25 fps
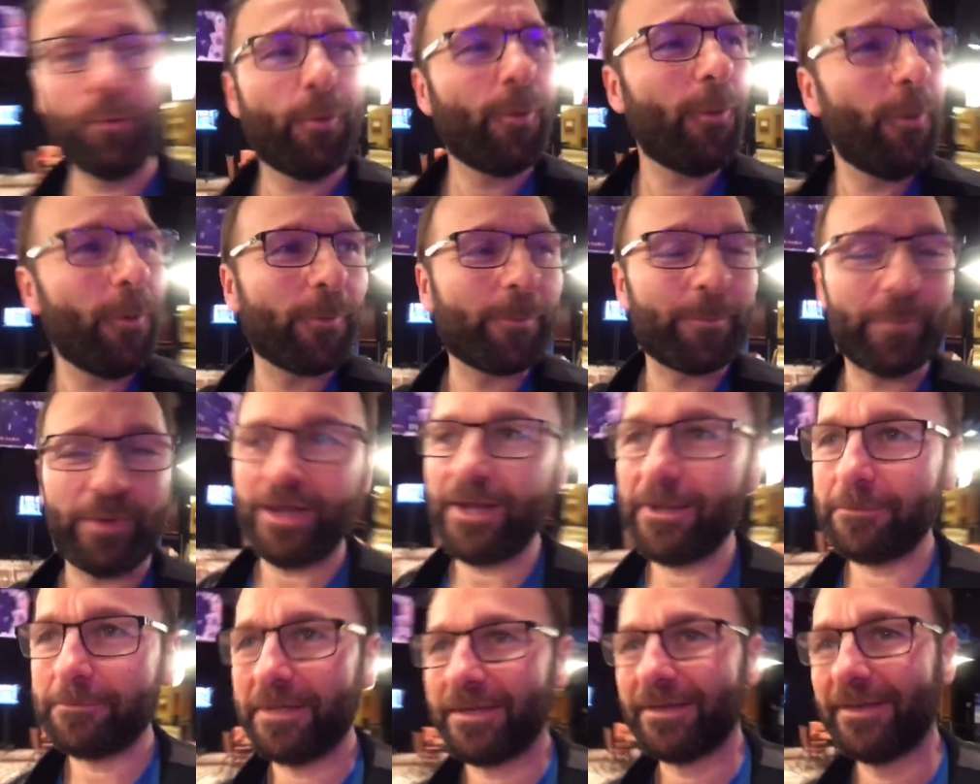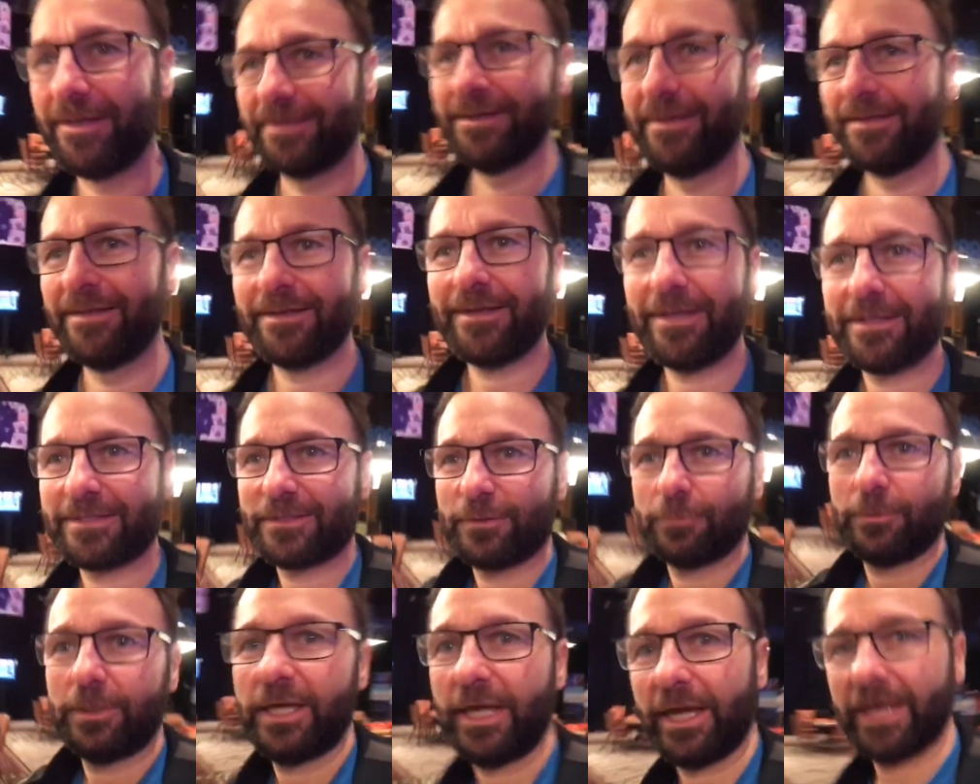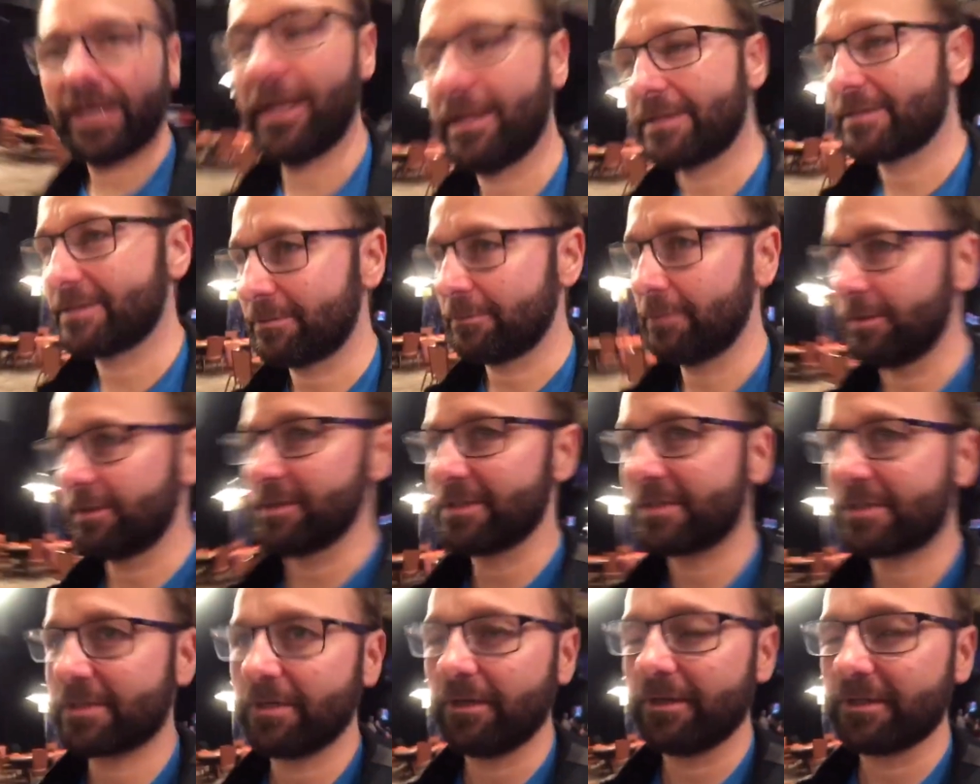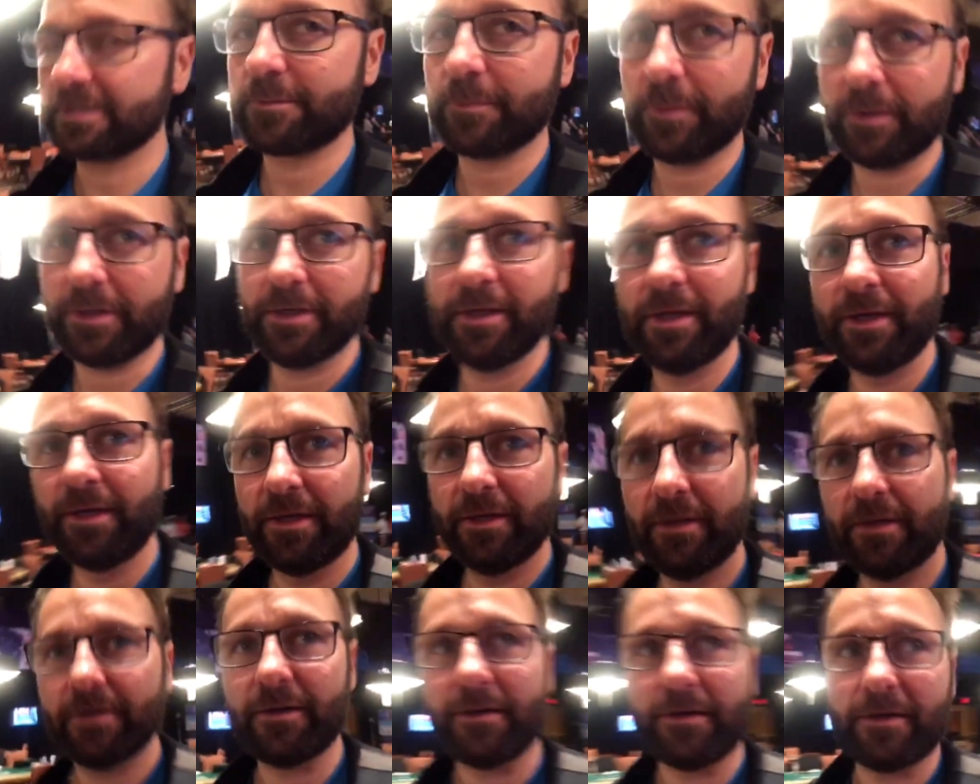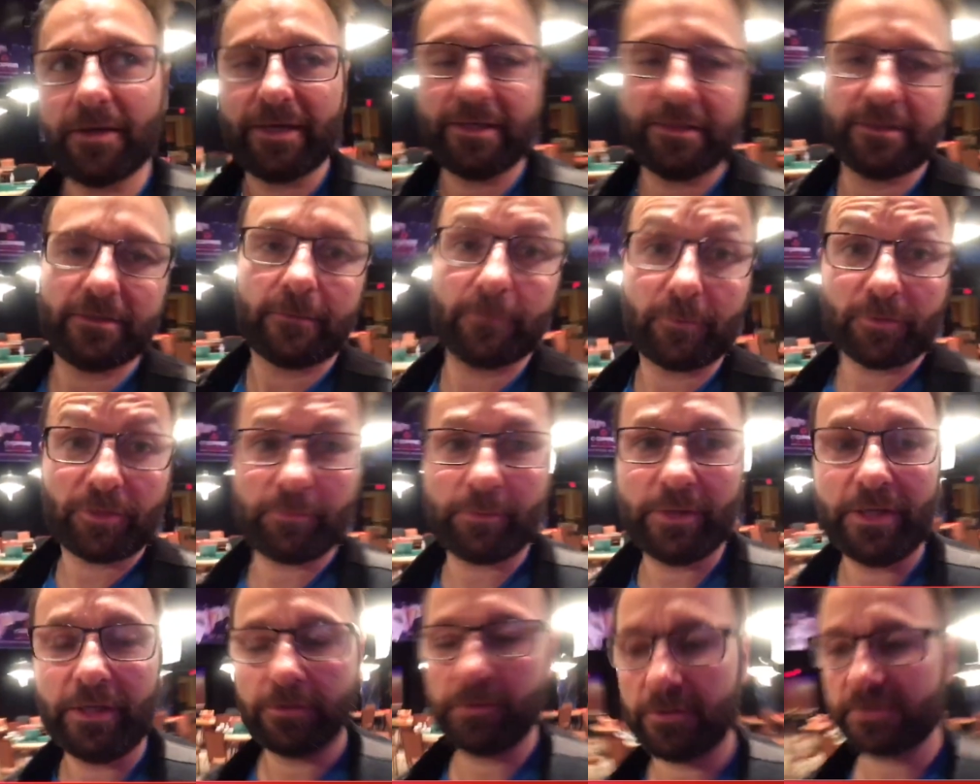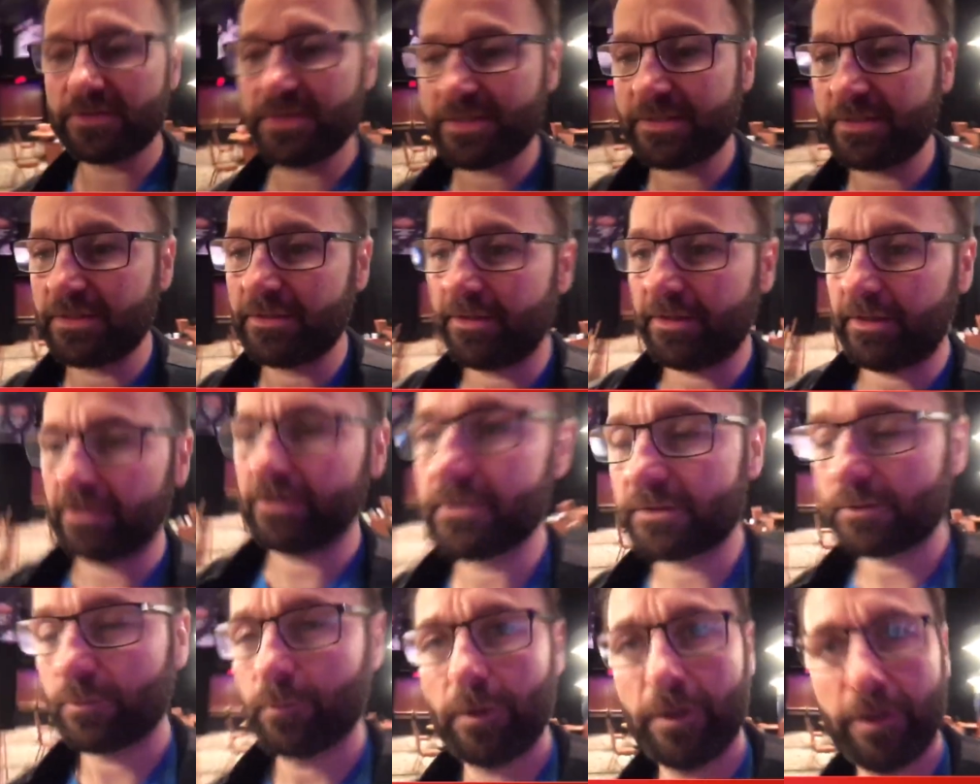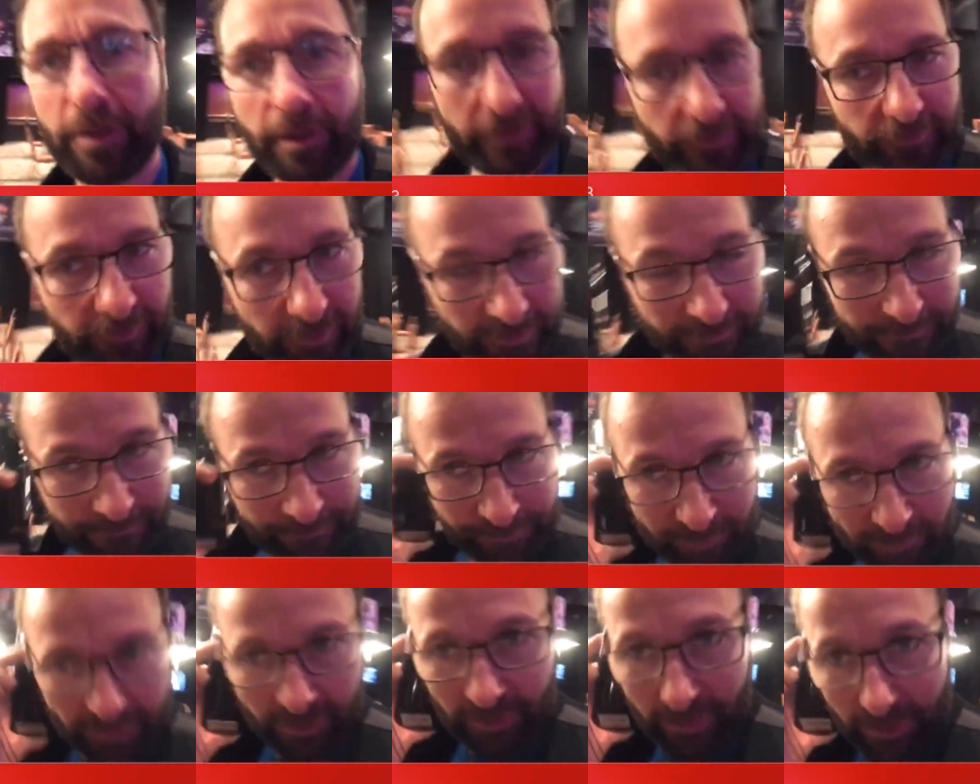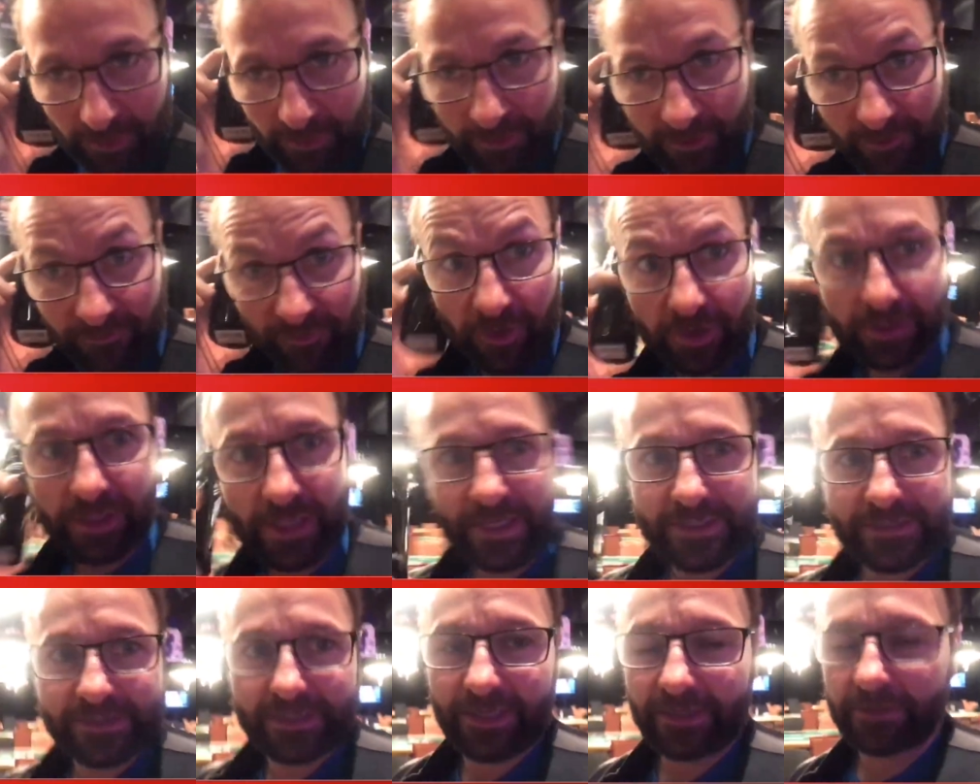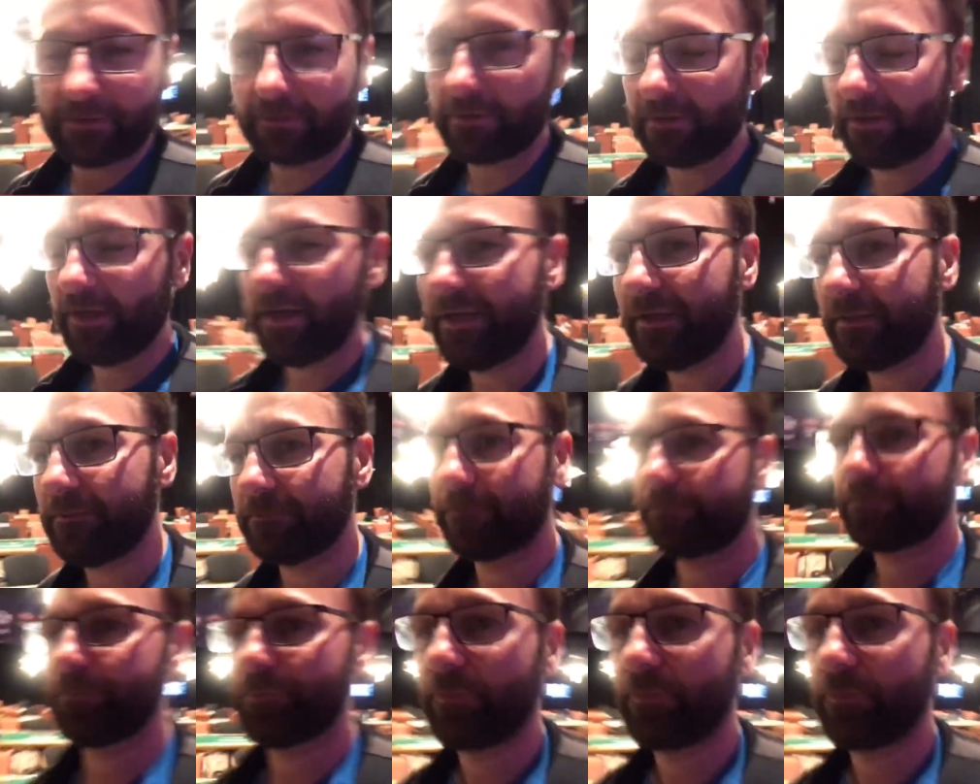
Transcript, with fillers: Whoo, baby got so many hands I want to discuss, but uh, I ended up with 360,100. The very last hand of the night,